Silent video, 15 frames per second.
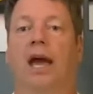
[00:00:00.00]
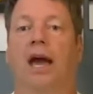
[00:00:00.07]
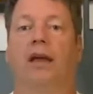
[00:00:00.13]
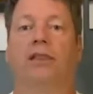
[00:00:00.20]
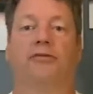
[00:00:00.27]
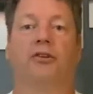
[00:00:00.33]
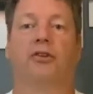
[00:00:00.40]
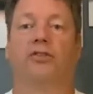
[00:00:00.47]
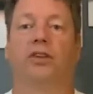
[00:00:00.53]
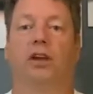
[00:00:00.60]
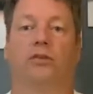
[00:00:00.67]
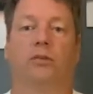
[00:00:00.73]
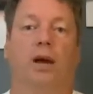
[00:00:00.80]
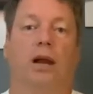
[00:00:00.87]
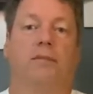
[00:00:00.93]
And the first thing
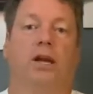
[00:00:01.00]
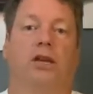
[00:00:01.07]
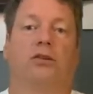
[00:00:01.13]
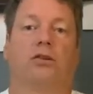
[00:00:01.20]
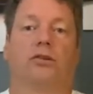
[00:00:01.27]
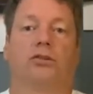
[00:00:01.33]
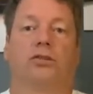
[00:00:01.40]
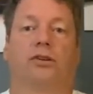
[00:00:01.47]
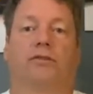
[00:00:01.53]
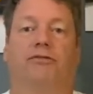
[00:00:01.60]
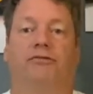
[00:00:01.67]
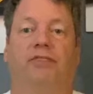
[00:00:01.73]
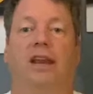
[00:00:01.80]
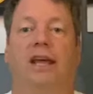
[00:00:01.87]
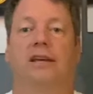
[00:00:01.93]
is we got to make sure that you're
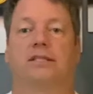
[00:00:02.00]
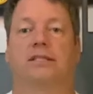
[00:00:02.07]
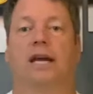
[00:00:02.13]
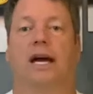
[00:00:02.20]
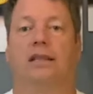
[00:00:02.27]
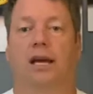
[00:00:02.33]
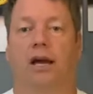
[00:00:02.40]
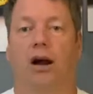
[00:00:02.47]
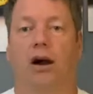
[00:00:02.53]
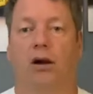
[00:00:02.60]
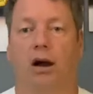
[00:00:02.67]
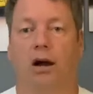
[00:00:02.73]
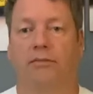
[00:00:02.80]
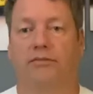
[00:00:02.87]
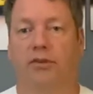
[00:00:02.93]
fitting inside the car
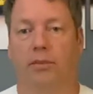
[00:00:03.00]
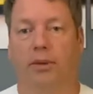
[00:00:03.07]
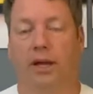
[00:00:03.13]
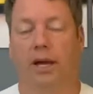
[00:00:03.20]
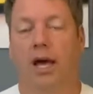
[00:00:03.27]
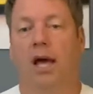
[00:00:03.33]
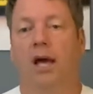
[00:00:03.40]
comfortably.